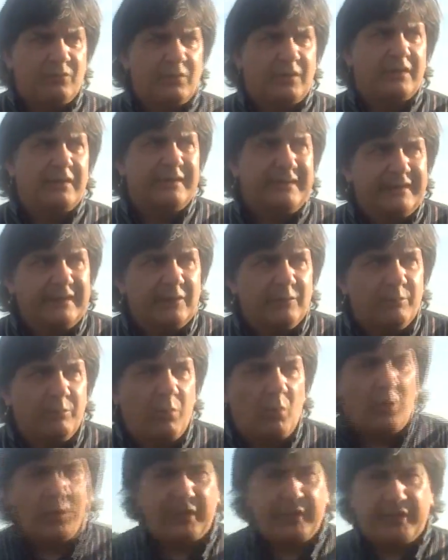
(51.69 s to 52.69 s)
We're near
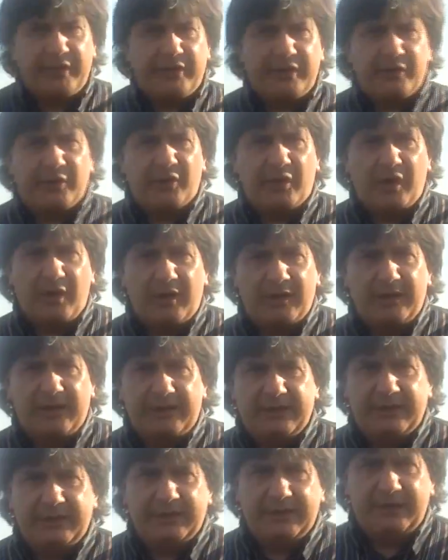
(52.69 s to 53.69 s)
Port Huron,
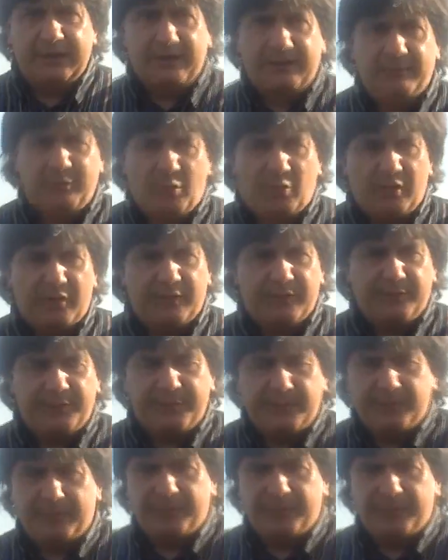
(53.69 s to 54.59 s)
on the border of